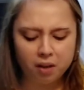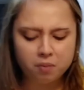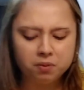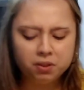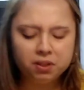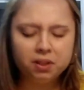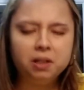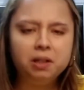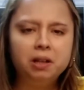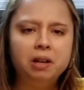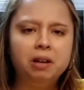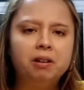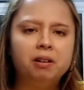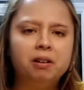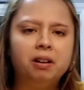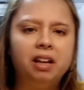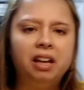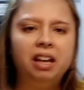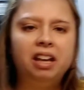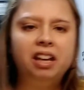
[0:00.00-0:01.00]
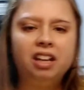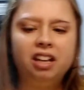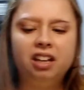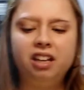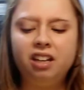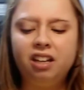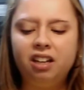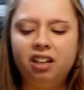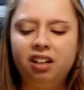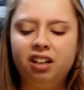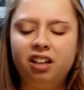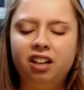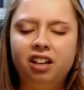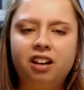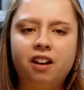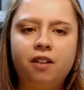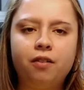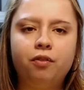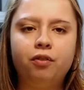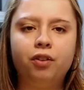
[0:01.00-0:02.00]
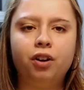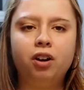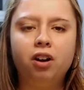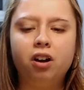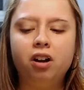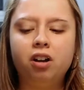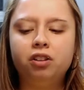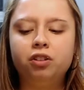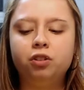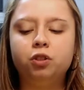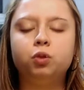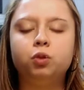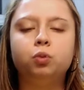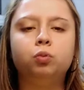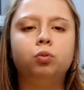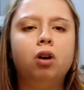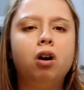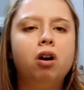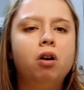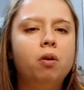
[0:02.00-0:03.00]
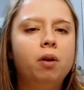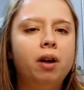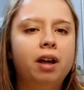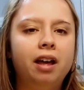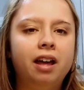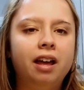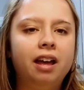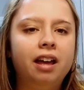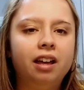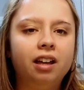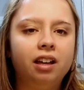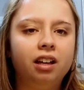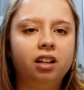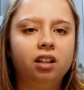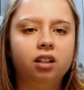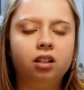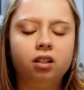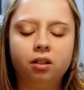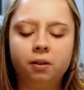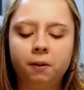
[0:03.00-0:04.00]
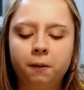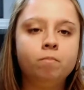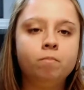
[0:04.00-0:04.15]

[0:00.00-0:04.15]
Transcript: I'm sitting here eating it and I forgot there's raw egg.